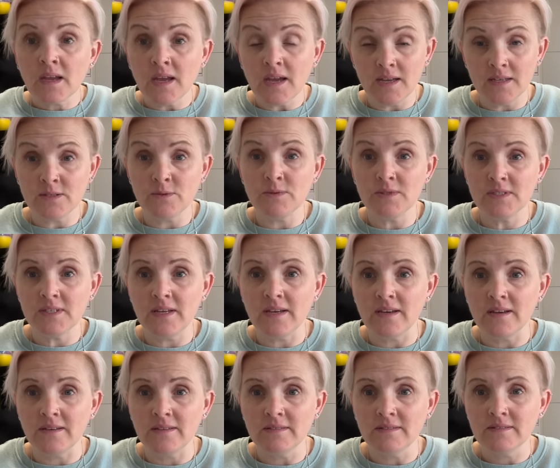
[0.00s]
As I was
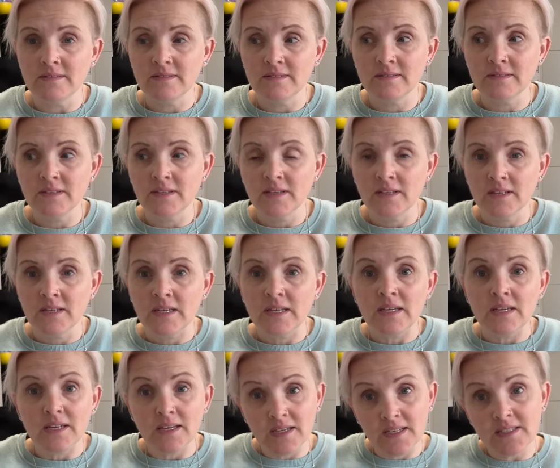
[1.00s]
saying,
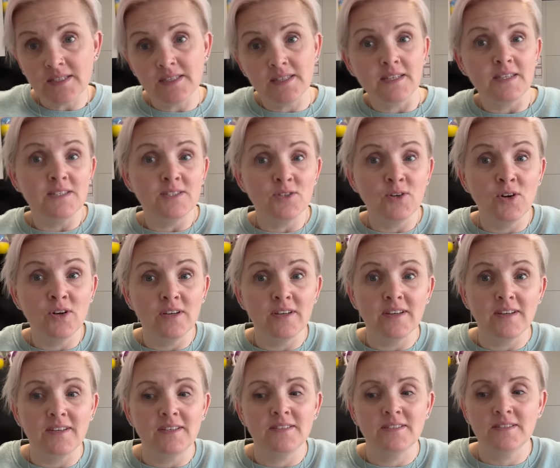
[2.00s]
it's the Easter
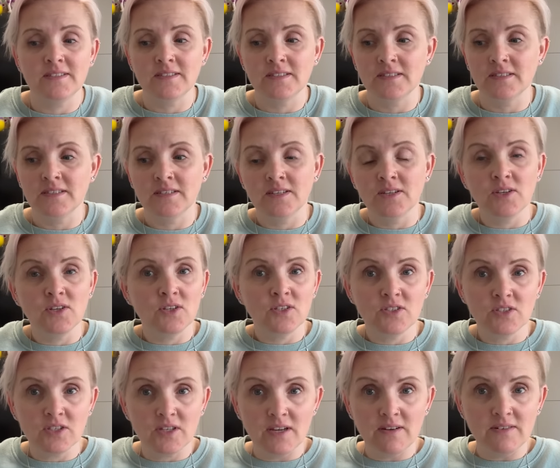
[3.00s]
holidays.
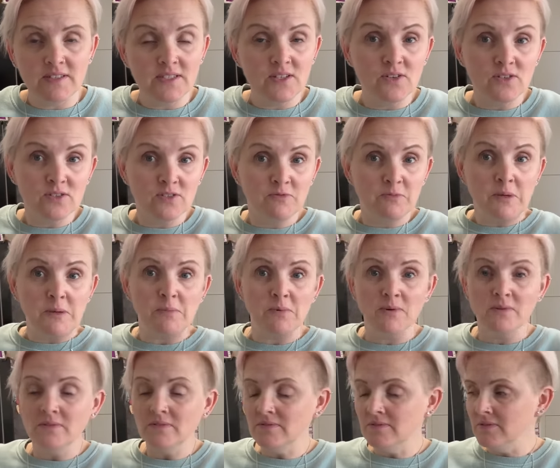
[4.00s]
So there is lots of
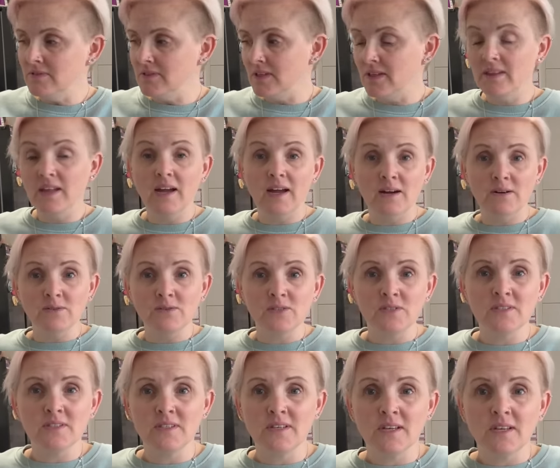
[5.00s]
people in the house.